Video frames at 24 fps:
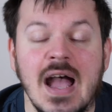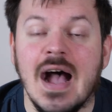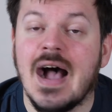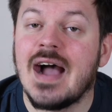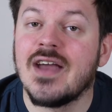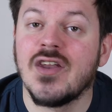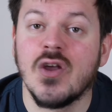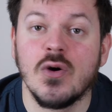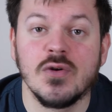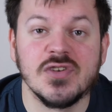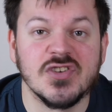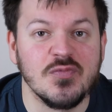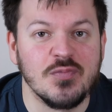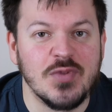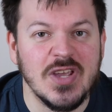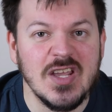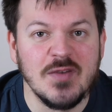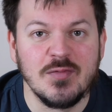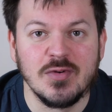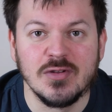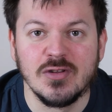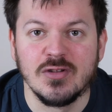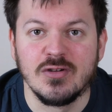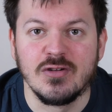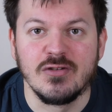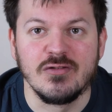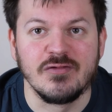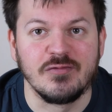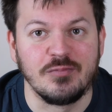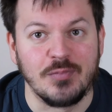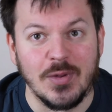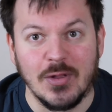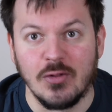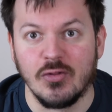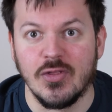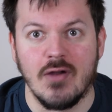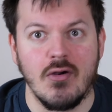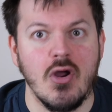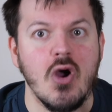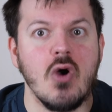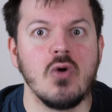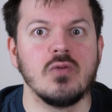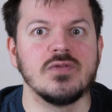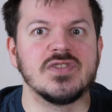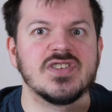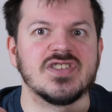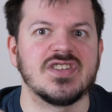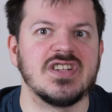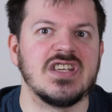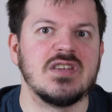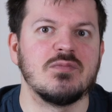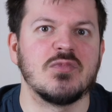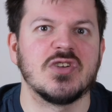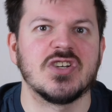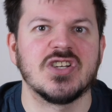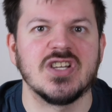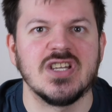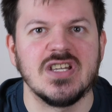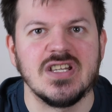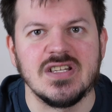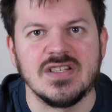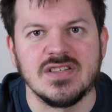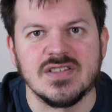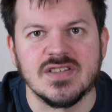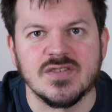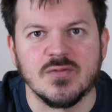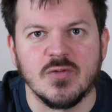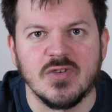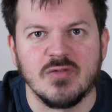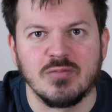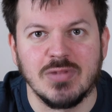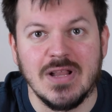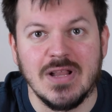I know some people who've built their own Steam machines with